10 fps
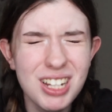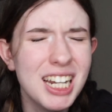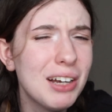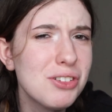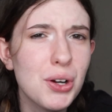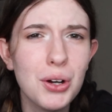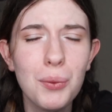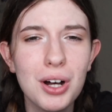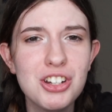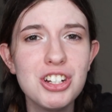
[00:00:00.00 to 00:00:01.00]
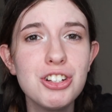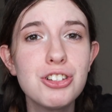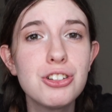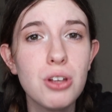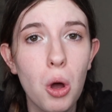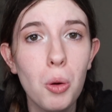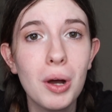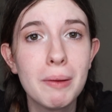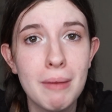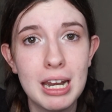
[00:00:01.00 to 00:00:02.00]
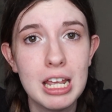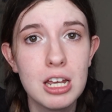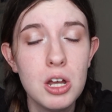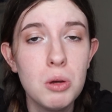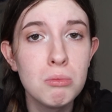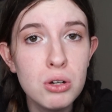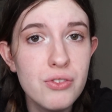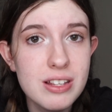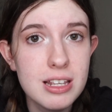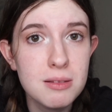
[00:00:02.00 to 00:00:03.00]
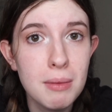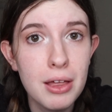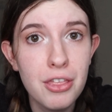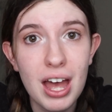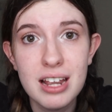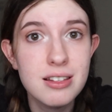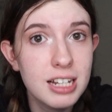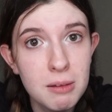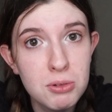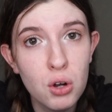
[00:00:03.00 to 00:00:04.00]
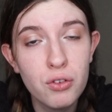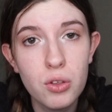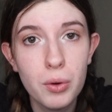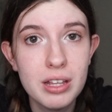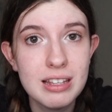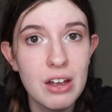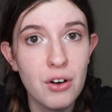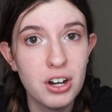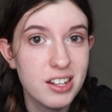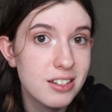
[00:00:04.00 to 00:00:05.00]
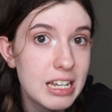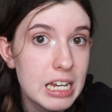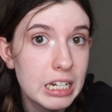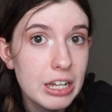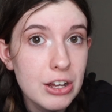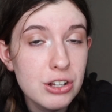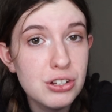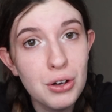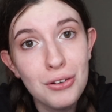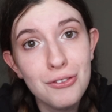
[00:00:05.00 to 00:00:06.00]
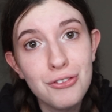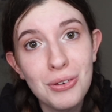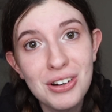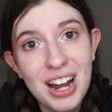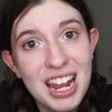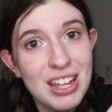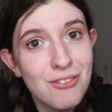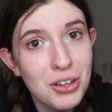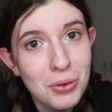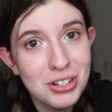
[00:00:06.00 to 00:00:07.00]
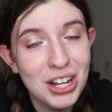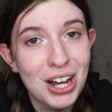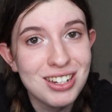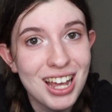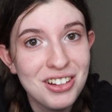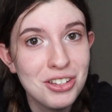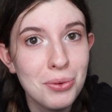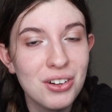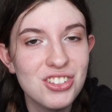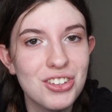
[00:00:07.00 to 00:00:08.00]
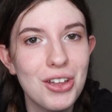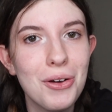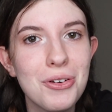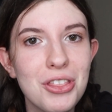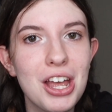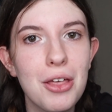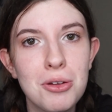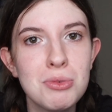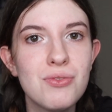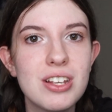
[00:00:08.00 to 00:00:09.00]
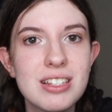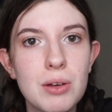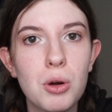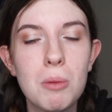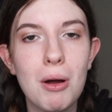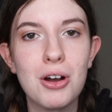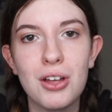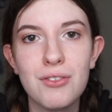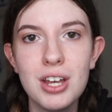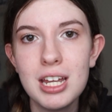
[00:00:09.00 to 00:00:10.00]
And I was already watching so many movies this month, I skipped over the ones I've already seen. So for any viewer's context who wants to know, the other movies that were a part of